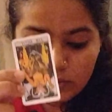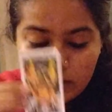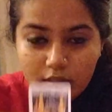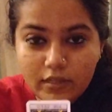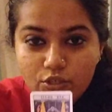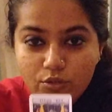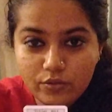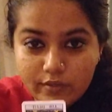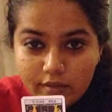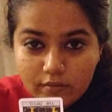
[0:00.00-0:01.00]
unleash
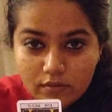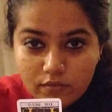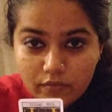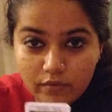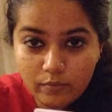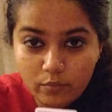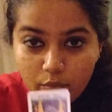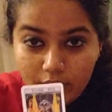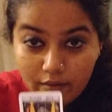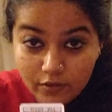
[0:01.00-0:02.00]
yourselves from
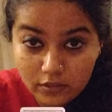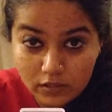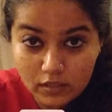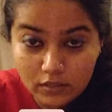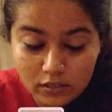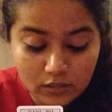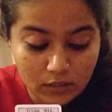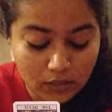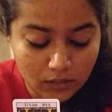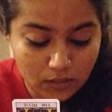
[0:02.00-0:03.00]
whatever this is,
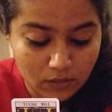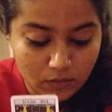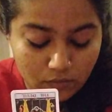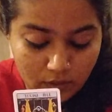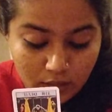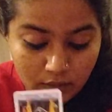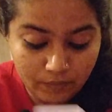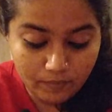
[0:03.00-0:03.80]
right?